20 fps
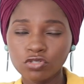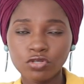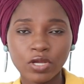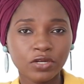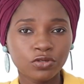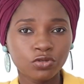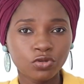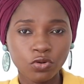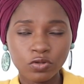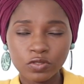
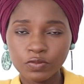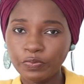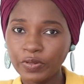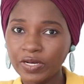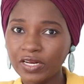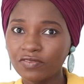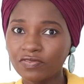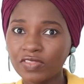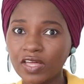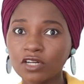So I don't
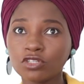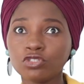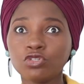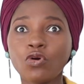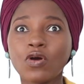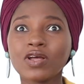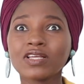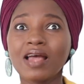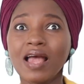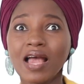believe that
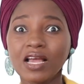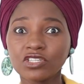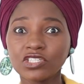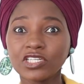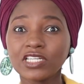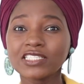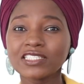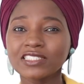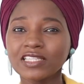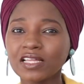you are
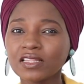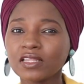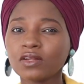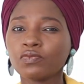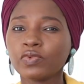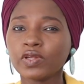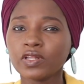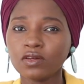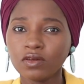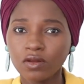actually
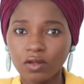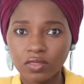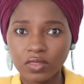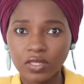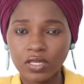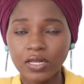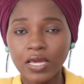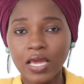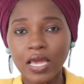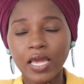starting with
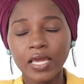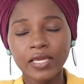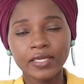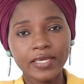nothing.